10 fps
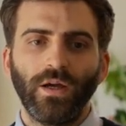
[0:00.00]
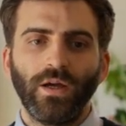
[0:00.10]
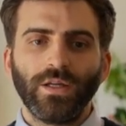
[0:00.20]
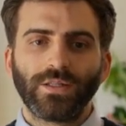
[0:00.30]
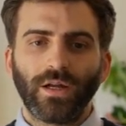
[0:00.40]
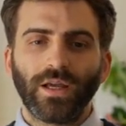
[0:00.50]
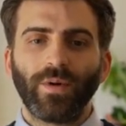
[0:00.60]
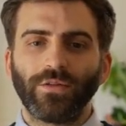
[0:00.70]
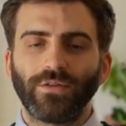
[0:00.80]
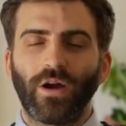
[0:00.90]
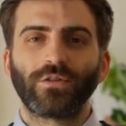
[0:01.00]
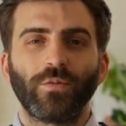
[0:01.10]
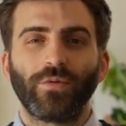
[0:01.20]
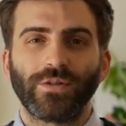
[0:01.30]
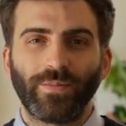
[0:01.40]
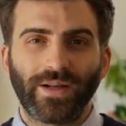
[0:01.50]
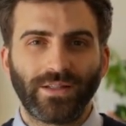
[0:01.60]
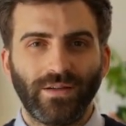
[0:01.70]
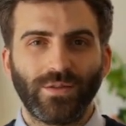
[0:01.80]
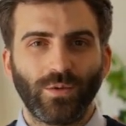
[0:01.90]
Study about doctor
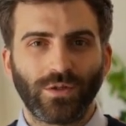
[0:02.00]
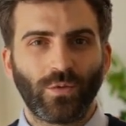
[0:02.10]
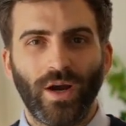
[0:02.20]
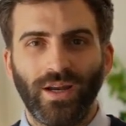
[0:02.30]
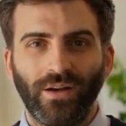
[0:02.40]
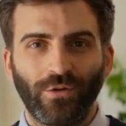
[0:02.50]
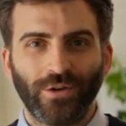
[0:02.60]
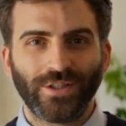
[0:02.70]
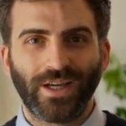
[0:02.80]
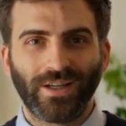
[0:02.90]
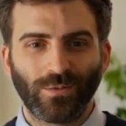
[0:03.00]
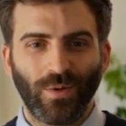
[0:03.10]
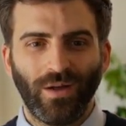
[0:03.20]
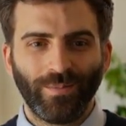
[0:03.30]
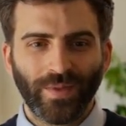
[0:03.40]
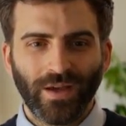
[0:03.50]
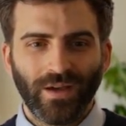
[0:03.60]
perspectives was quite interesting as well.